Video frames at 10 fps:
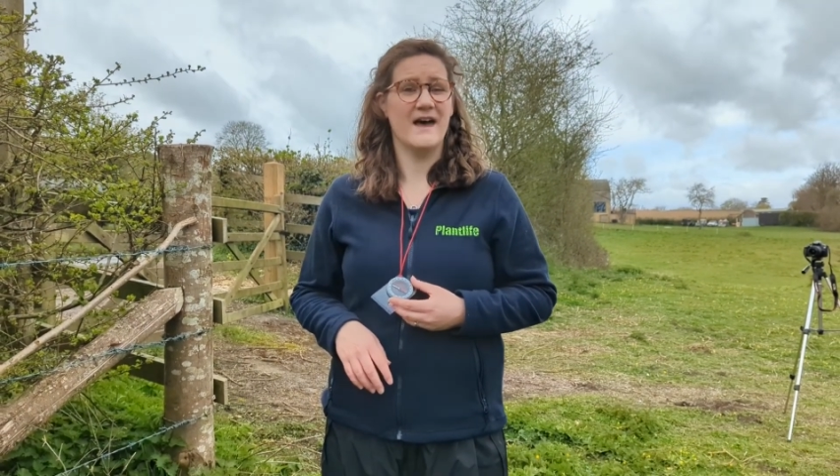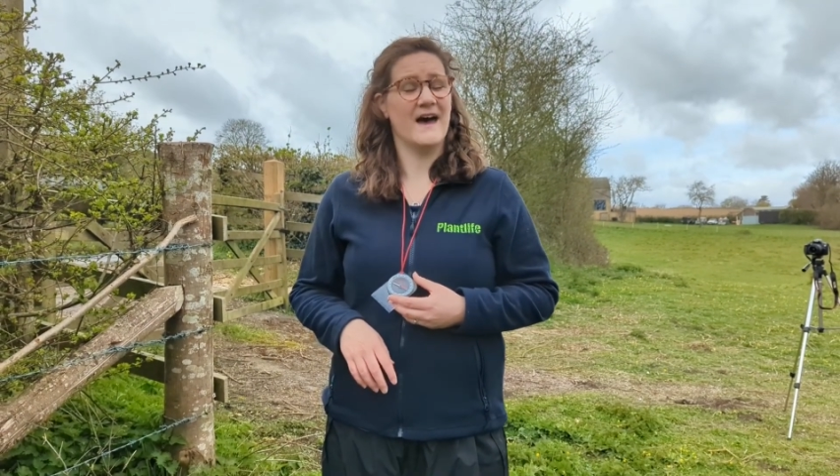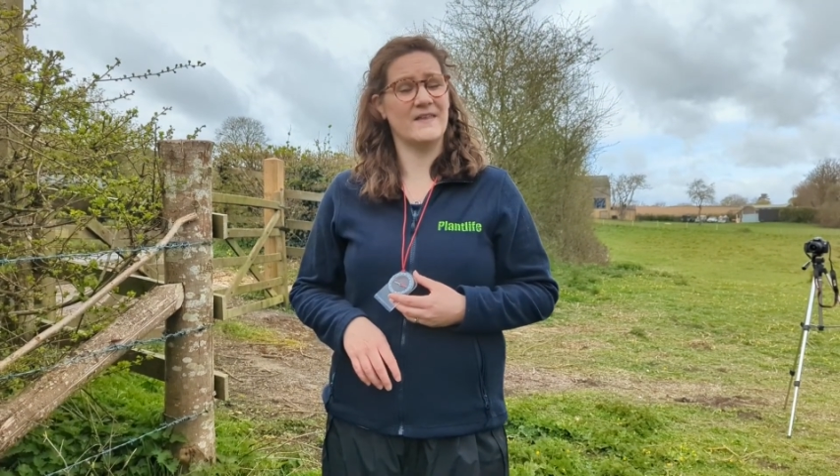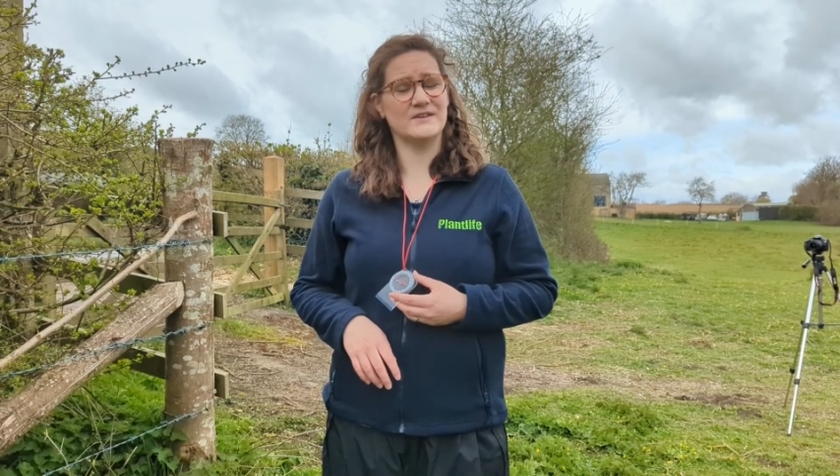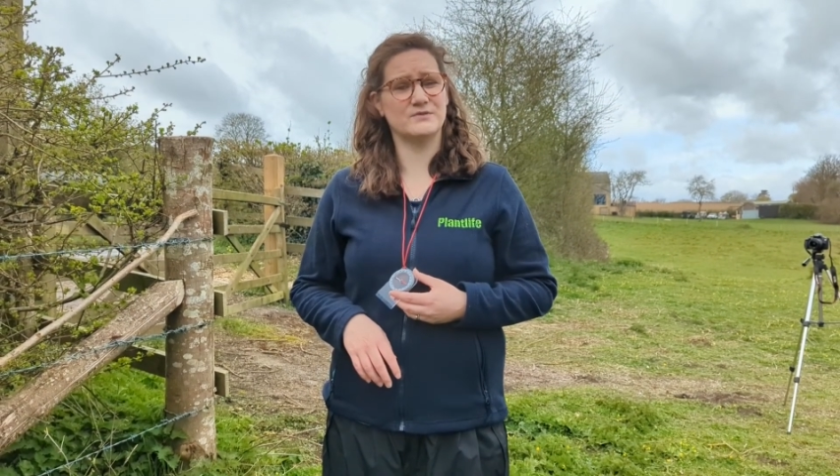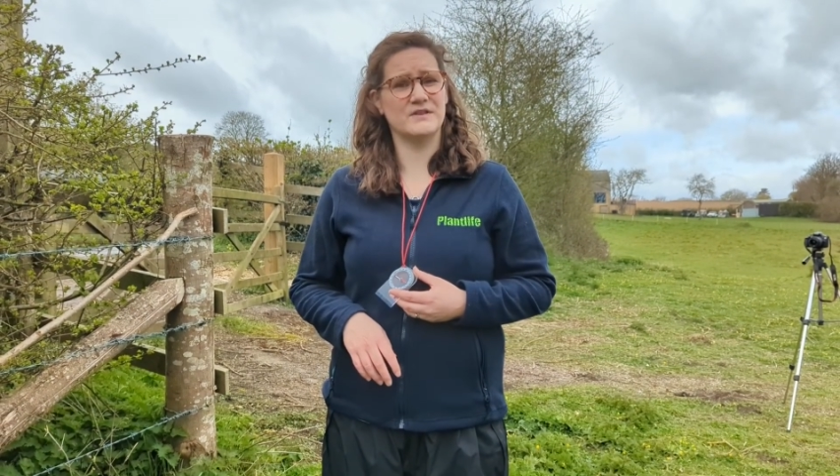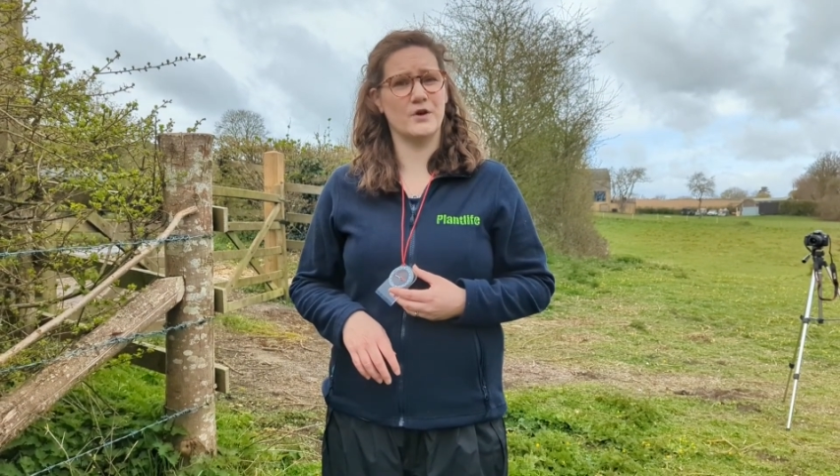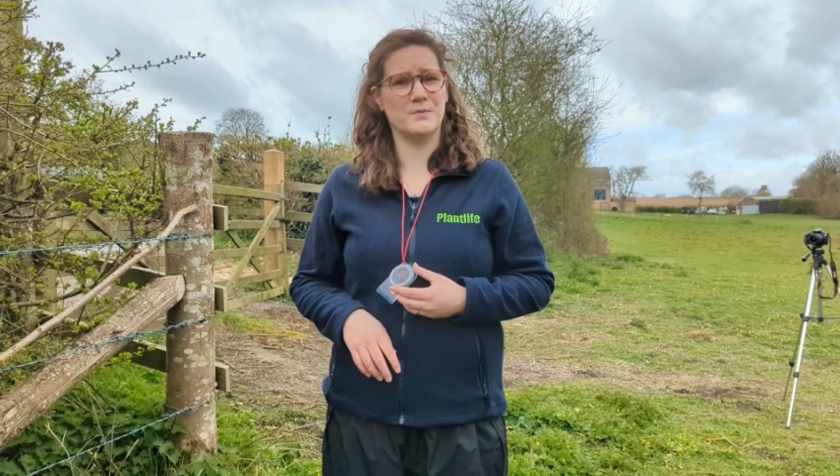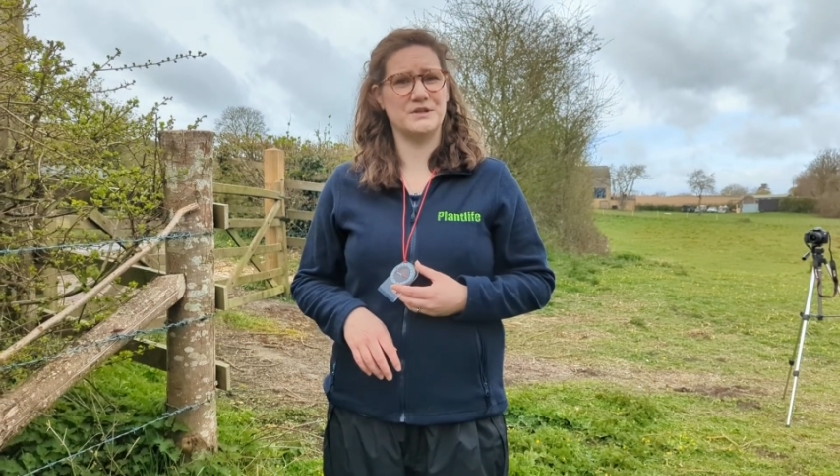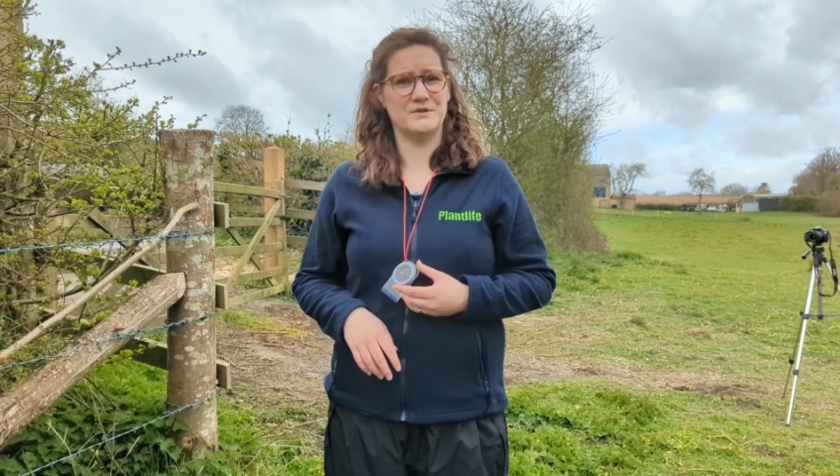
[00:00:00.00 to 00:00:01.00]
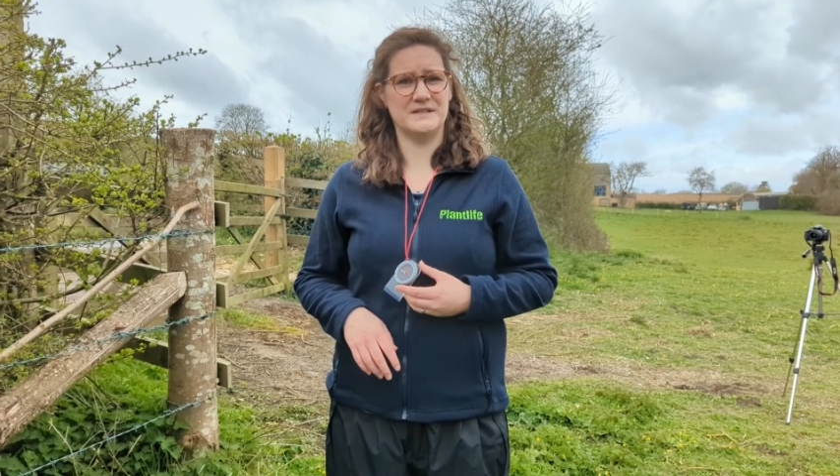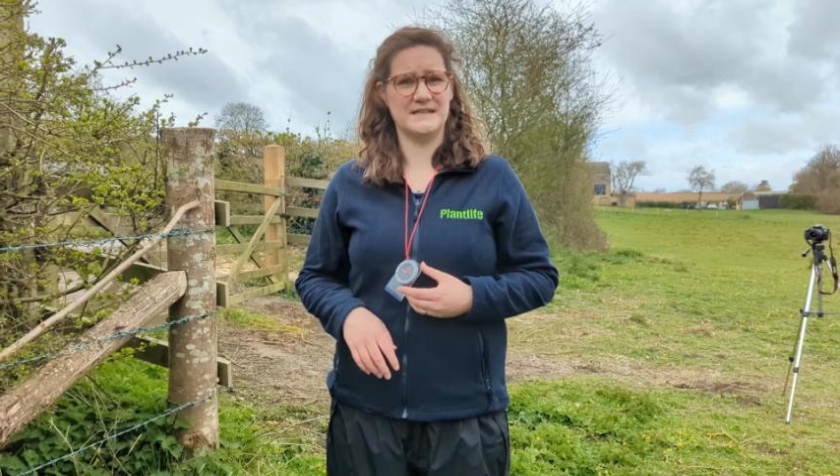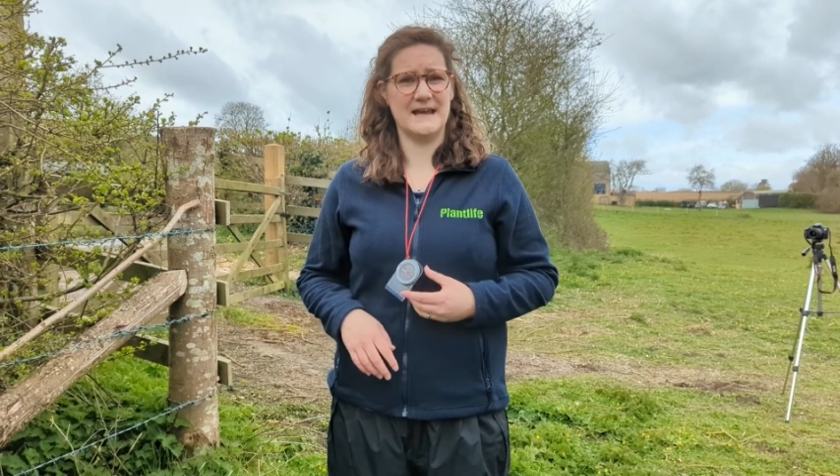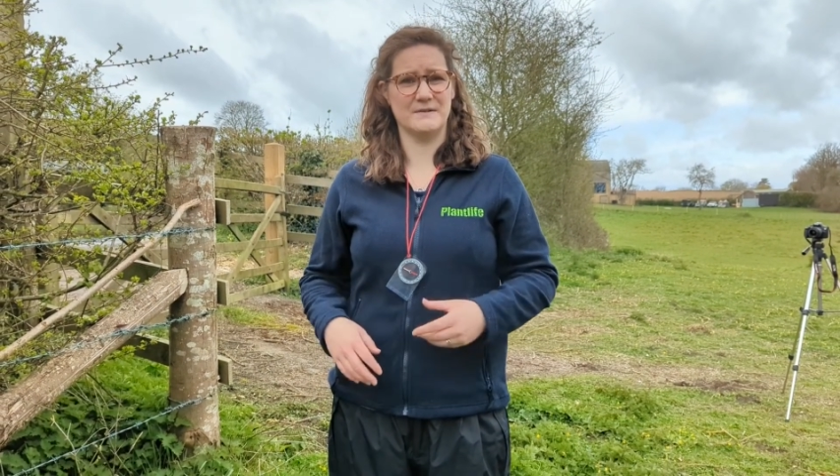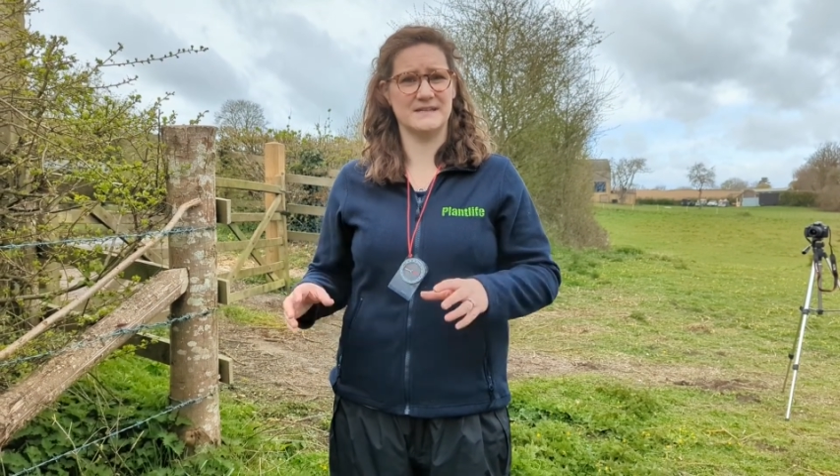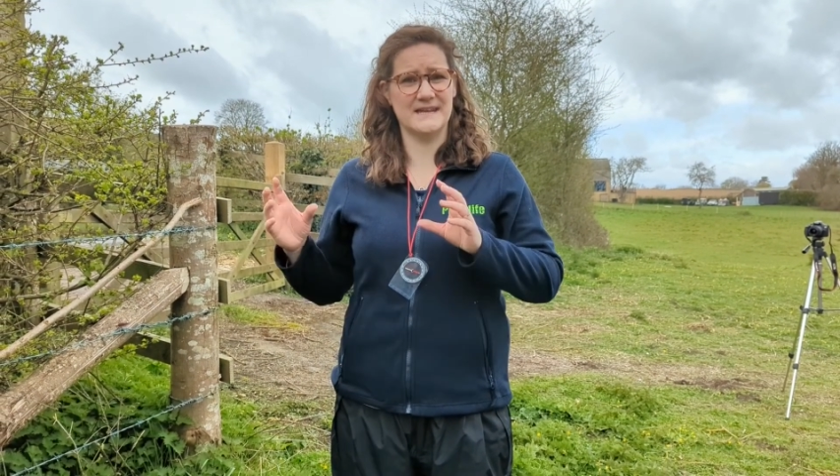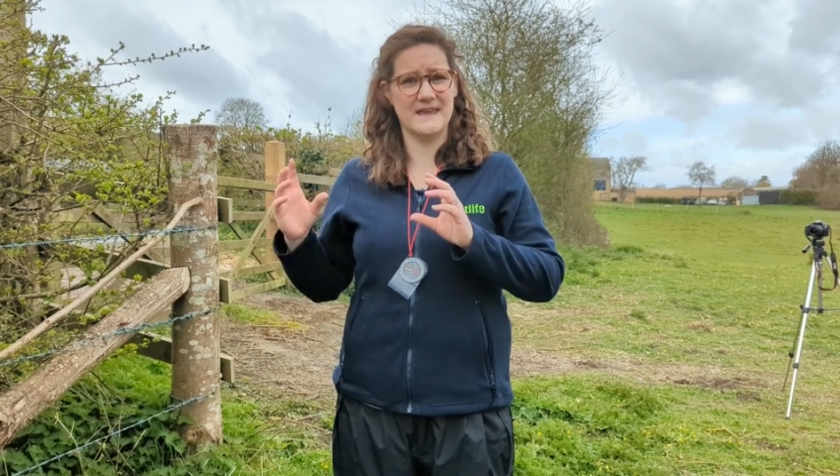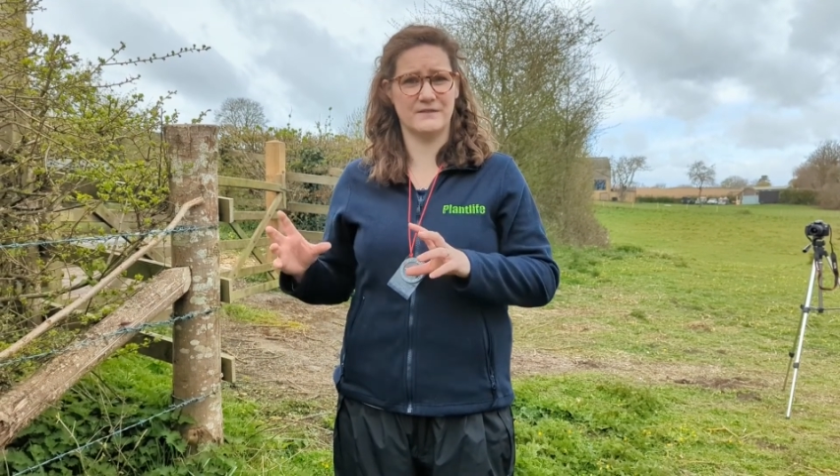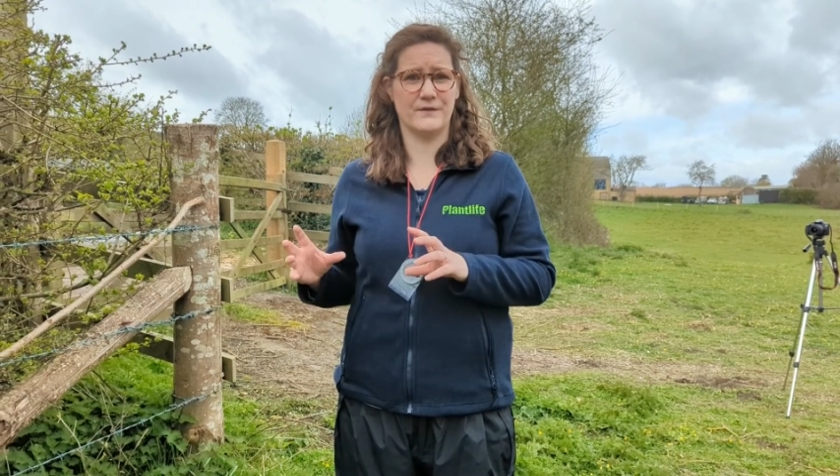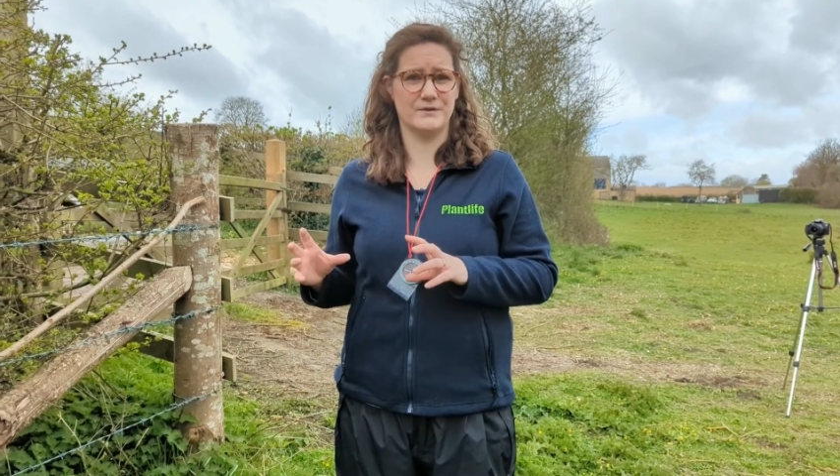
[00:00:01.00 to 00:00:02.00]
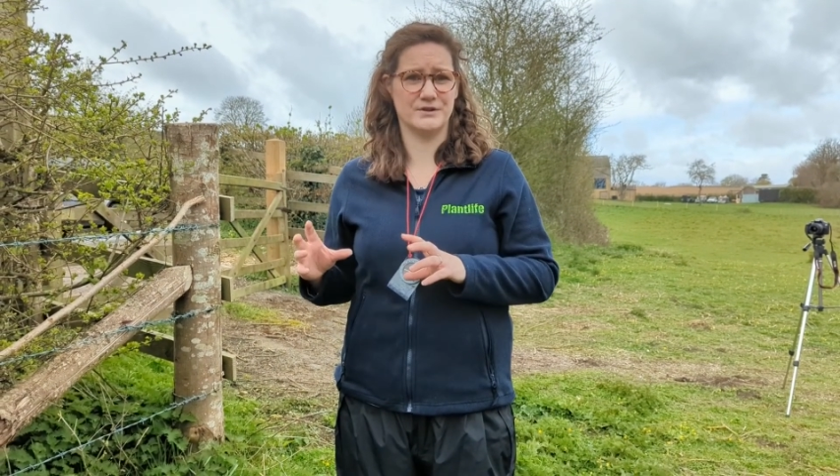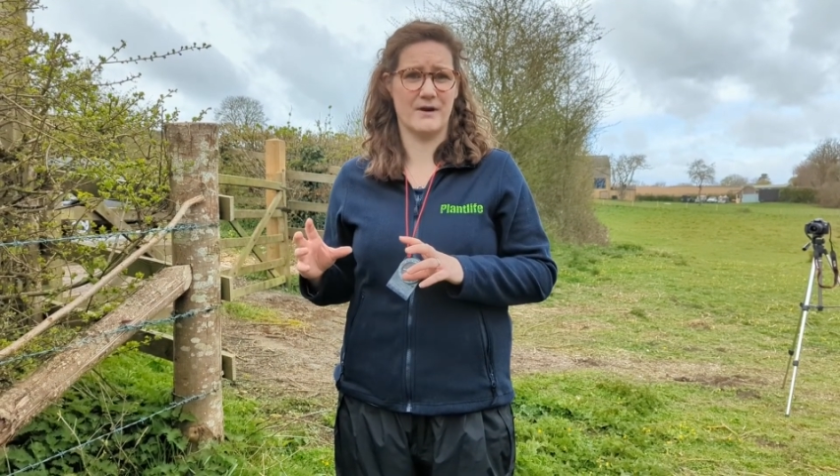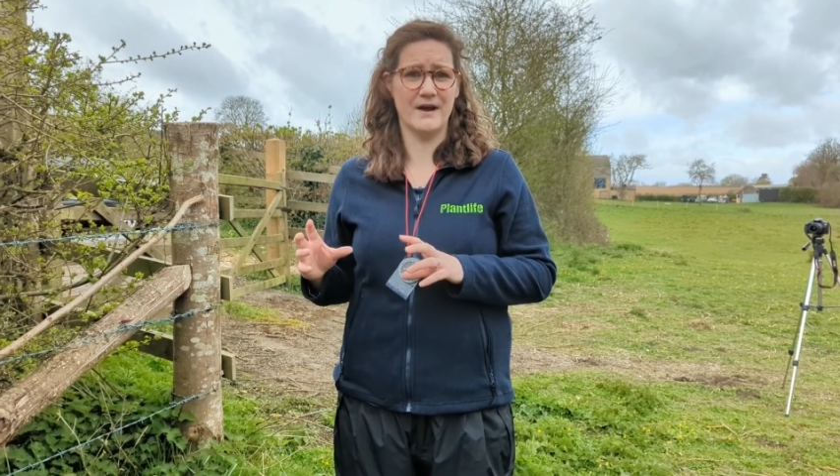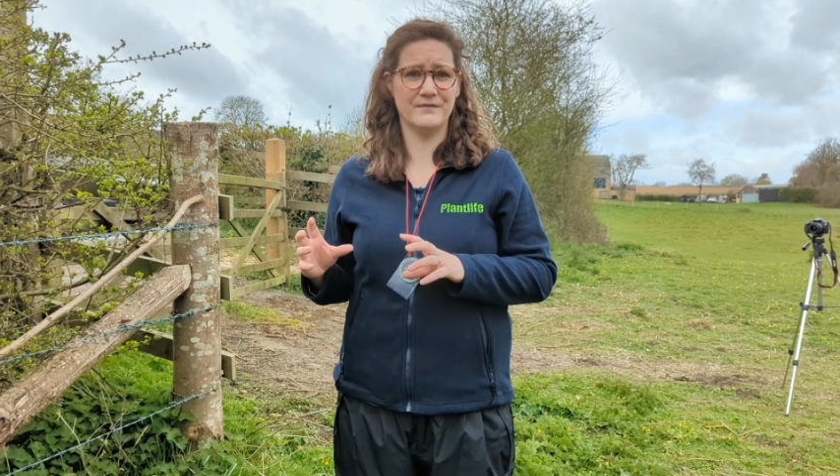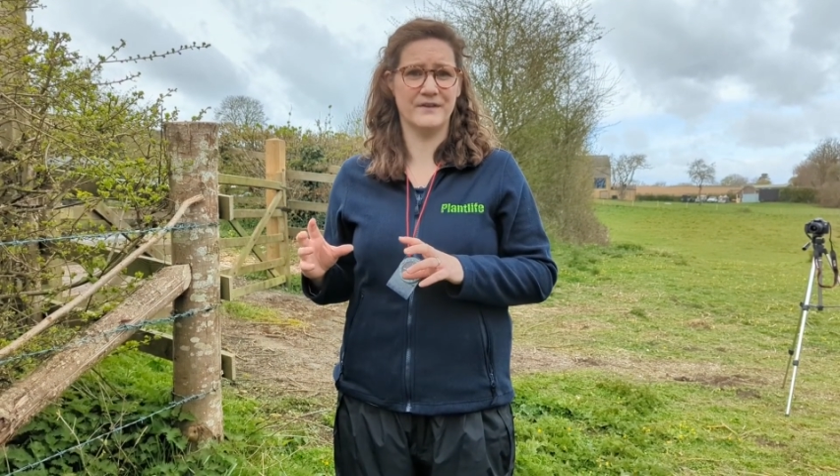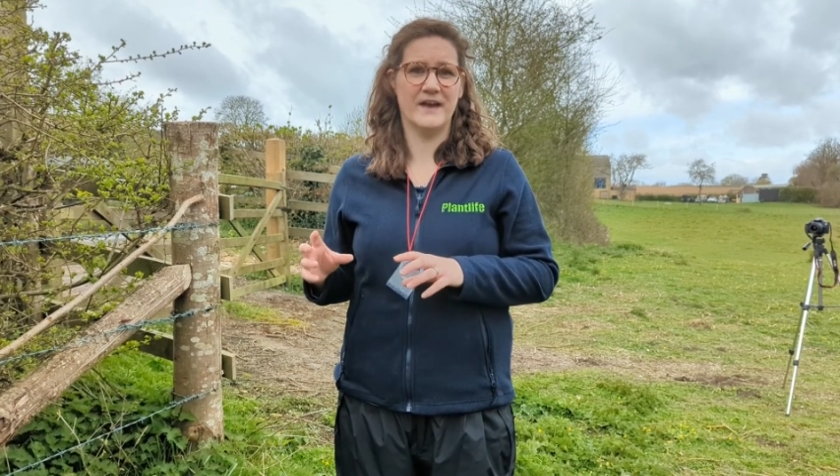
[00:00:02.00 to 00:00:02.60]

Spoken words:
and that's really the opportunity now to take a photograph